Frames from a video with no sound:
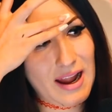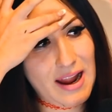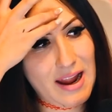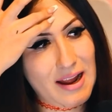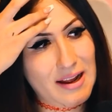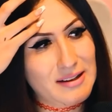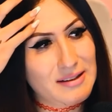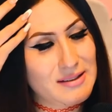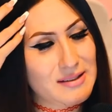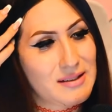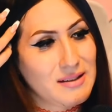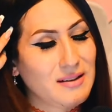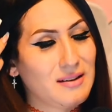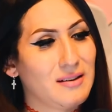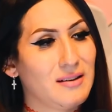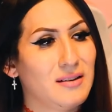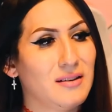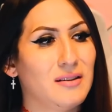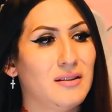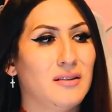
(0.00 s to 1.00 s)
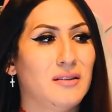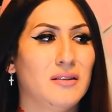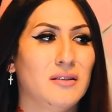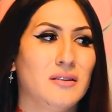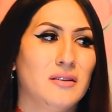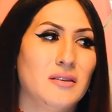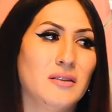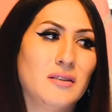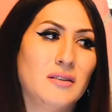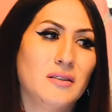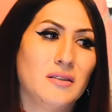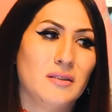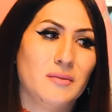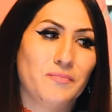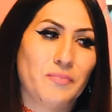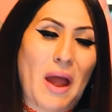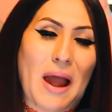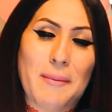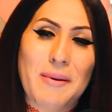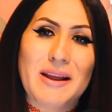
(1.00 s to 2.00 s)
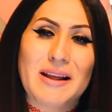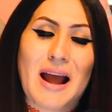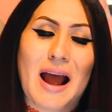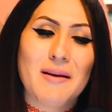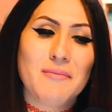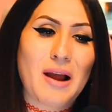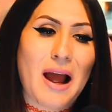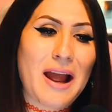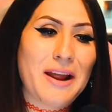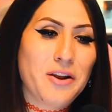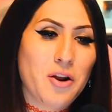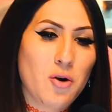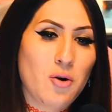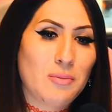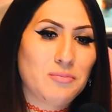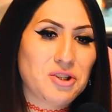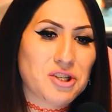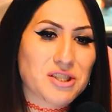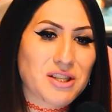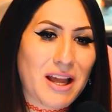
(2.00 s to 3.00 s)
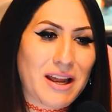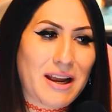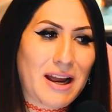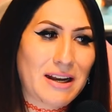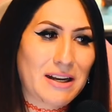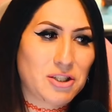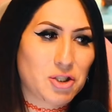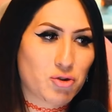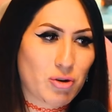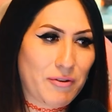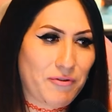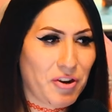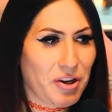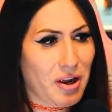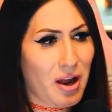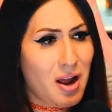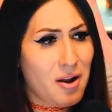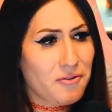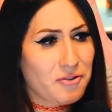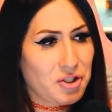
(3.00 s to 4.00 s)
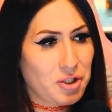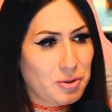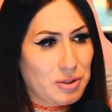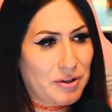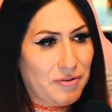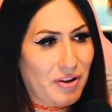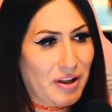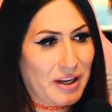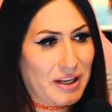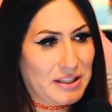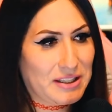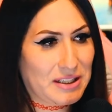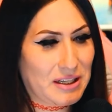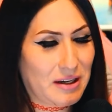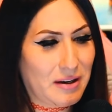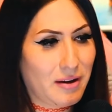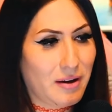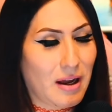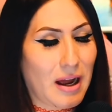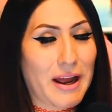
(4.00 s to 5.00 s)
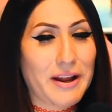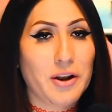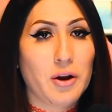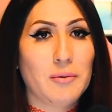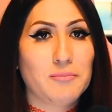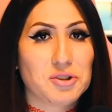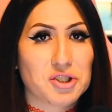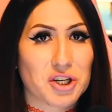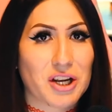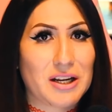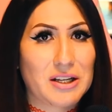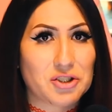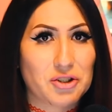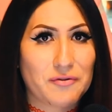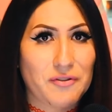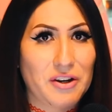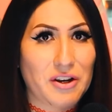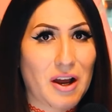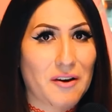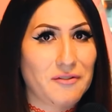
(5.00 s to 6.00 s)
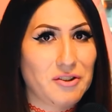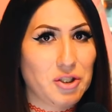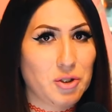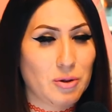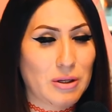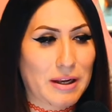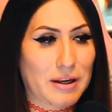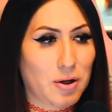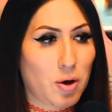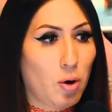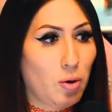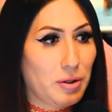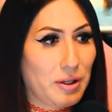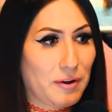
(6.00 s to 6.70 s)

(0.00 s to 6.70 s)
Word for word: And I mean, I'm I know I'm just like kind of drifting off to if like a uh, I know I'm just kind of drifting off into like a